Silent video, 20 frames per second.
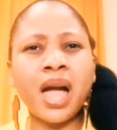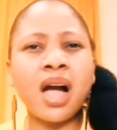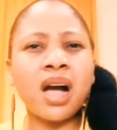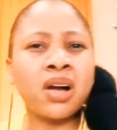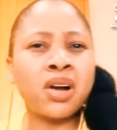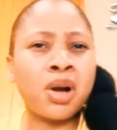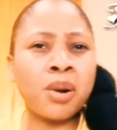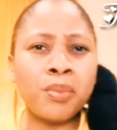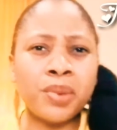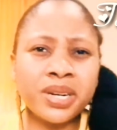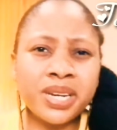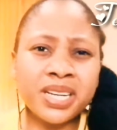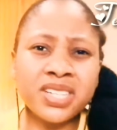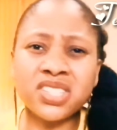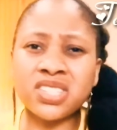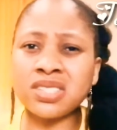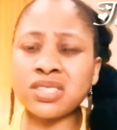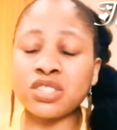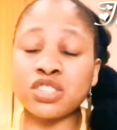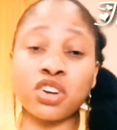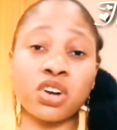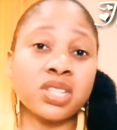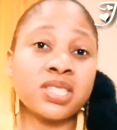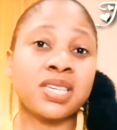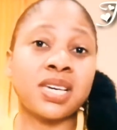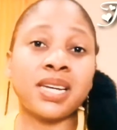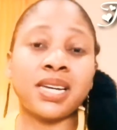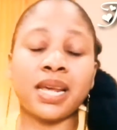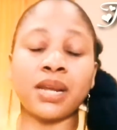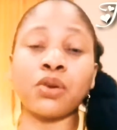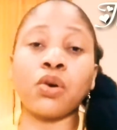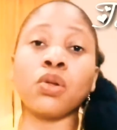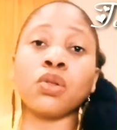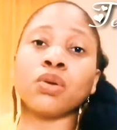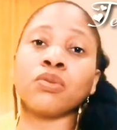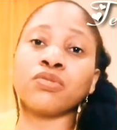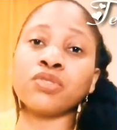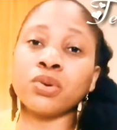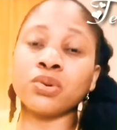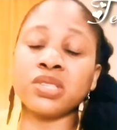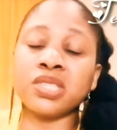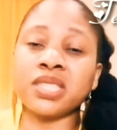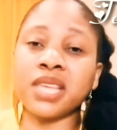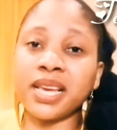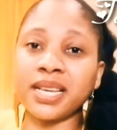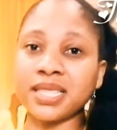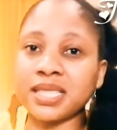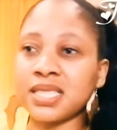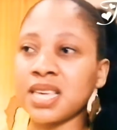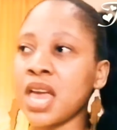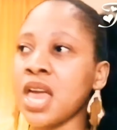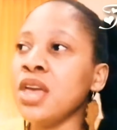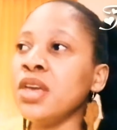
accommodation sorted, and all of those things.